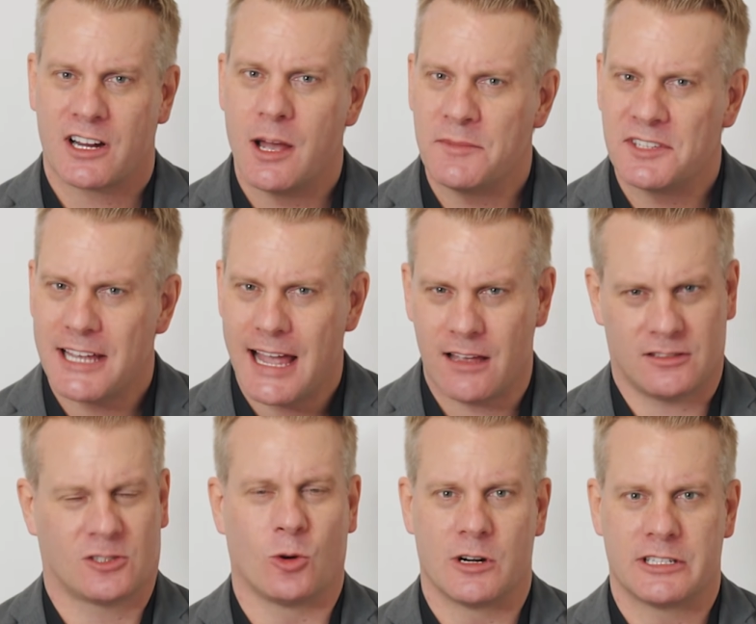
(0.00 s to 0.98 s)
it comes to
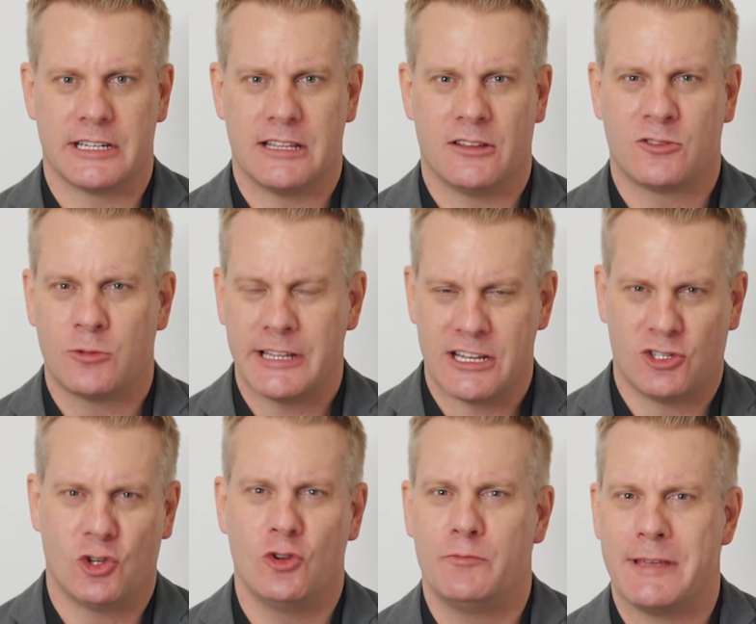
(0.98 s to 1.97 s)
outsourcing, there's really
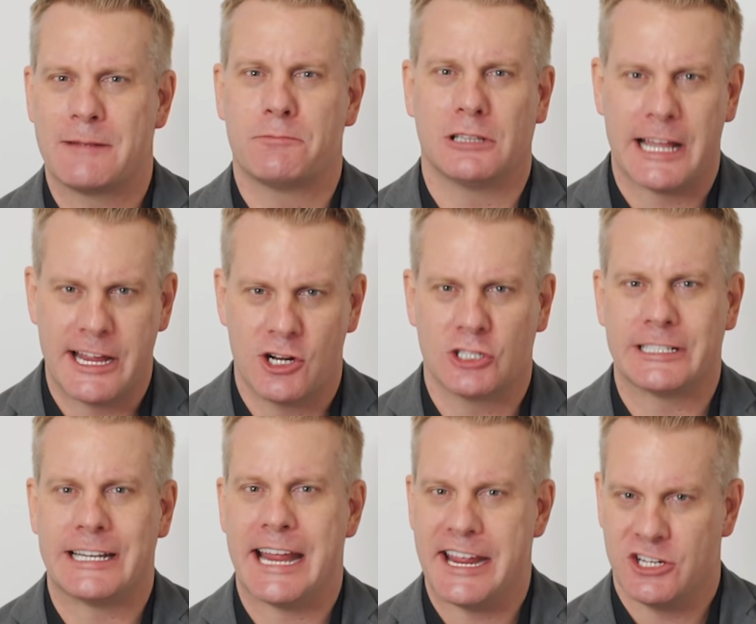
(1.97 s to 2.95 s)
two big players
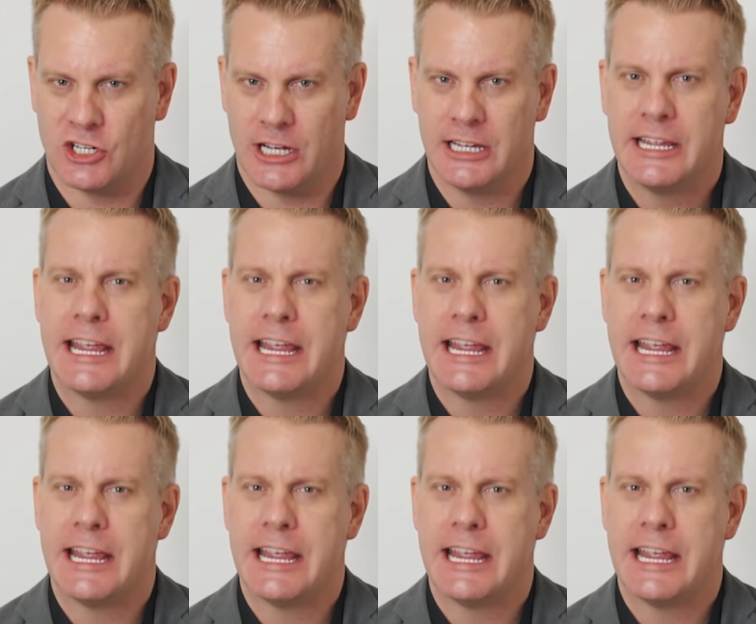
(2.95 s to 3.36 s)
in Asia,